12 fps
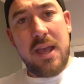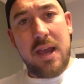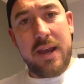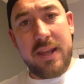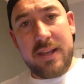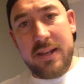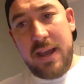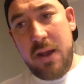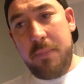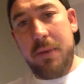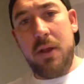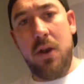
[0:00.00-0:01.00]
and it can
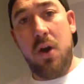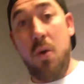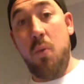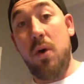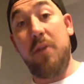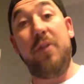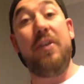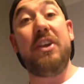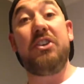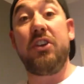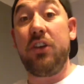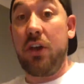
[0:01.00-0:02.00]
help you along what
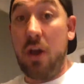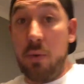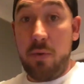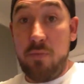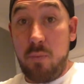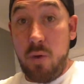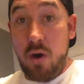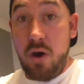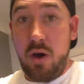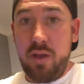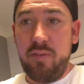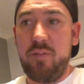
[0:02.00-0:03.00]
fish can go with
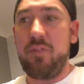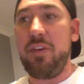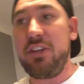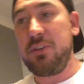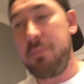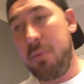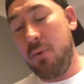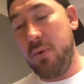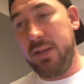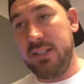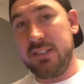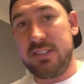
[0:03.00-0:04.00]
what and fish
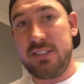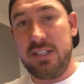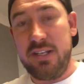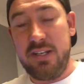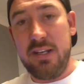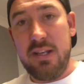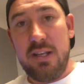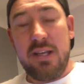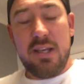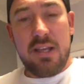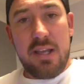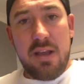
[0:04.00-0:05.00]
points and
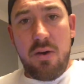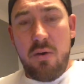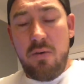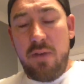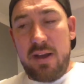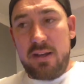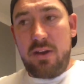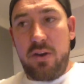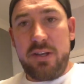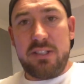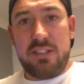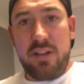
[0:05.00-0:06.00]
all that
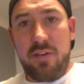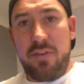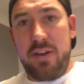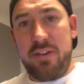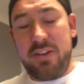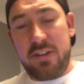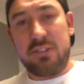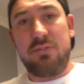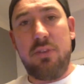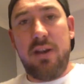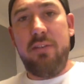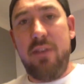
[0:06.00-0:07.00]
kind of stuff, and it does
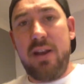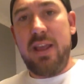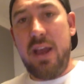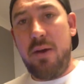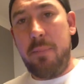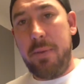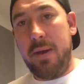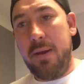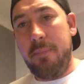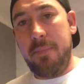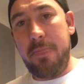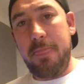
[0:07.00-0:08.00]
really, really help you.
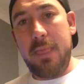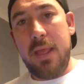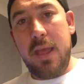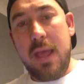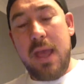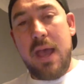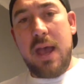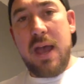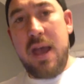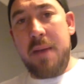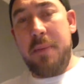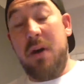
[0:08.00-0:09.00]

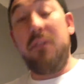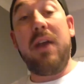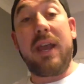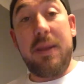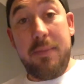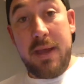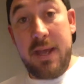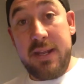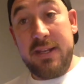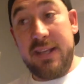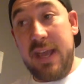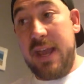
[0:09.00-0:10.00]
I
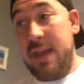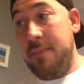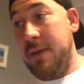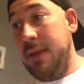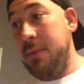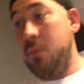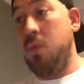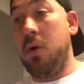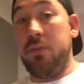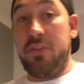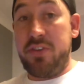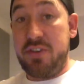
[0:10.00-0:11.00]
recommend getting maybe
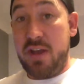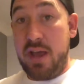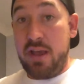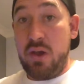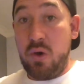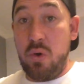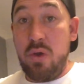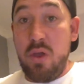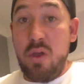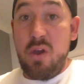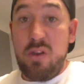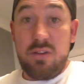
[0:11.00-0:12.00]
1 snail,
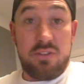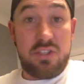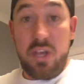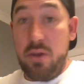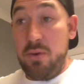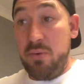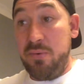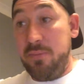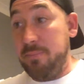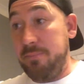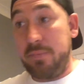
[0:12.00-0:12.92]
2